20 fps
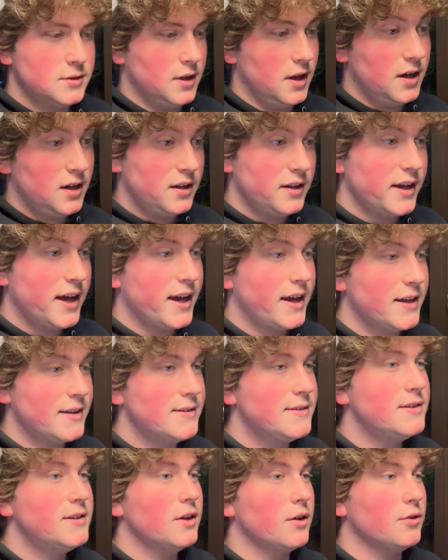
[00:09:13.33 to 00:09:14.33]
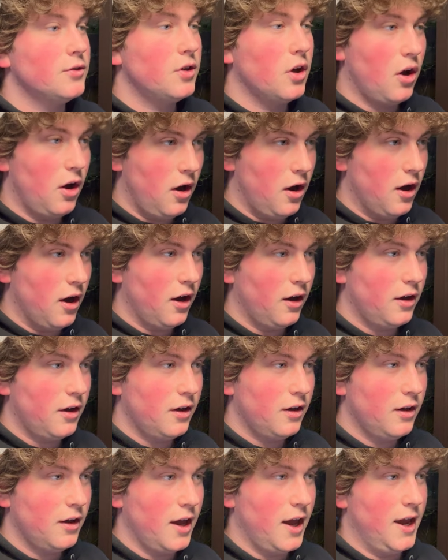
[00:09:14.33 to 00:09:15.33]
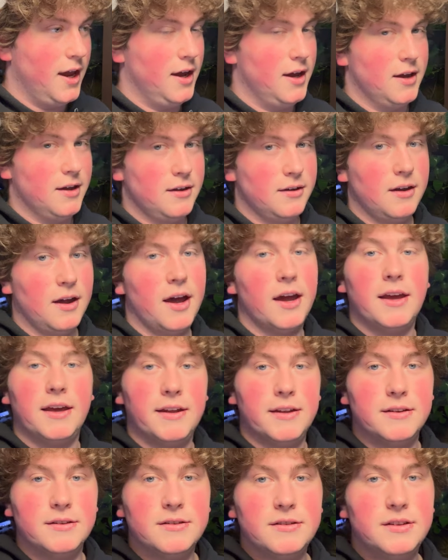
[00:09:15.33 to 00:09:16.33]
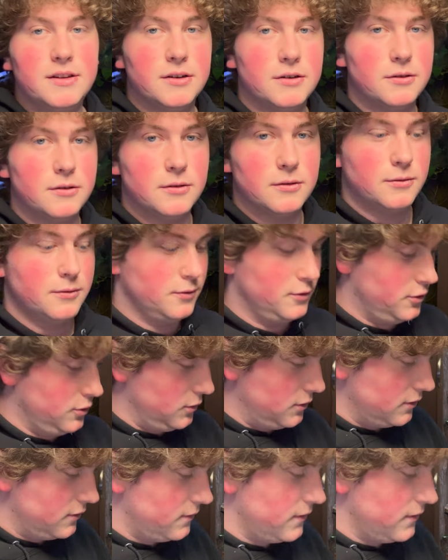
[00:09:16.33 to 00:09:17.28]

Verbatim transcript: luckily I can still talk and I can still do this